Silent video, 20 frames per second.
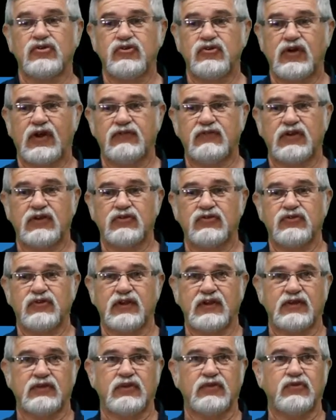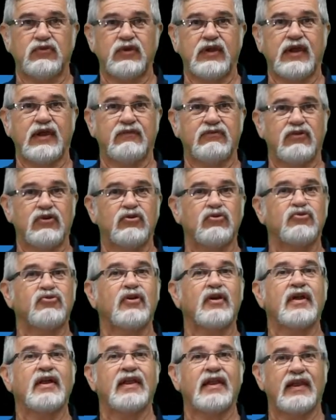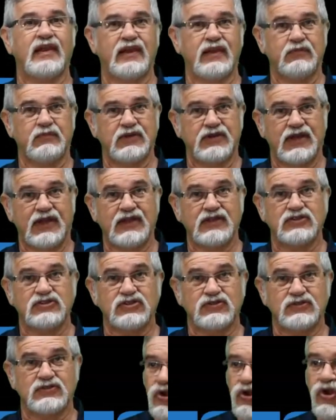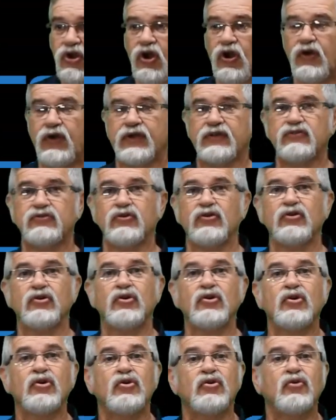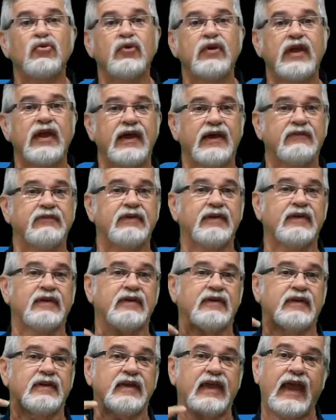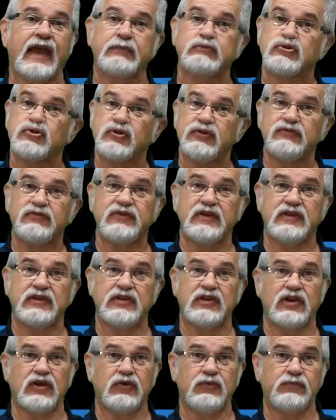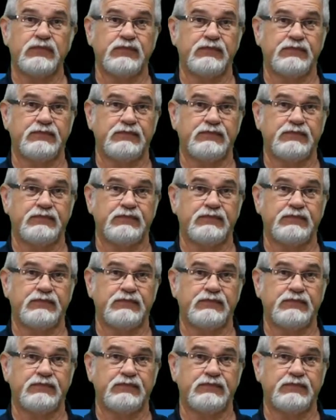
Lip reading: you have to understand that we have those limitations. All right, so we have capturing of video,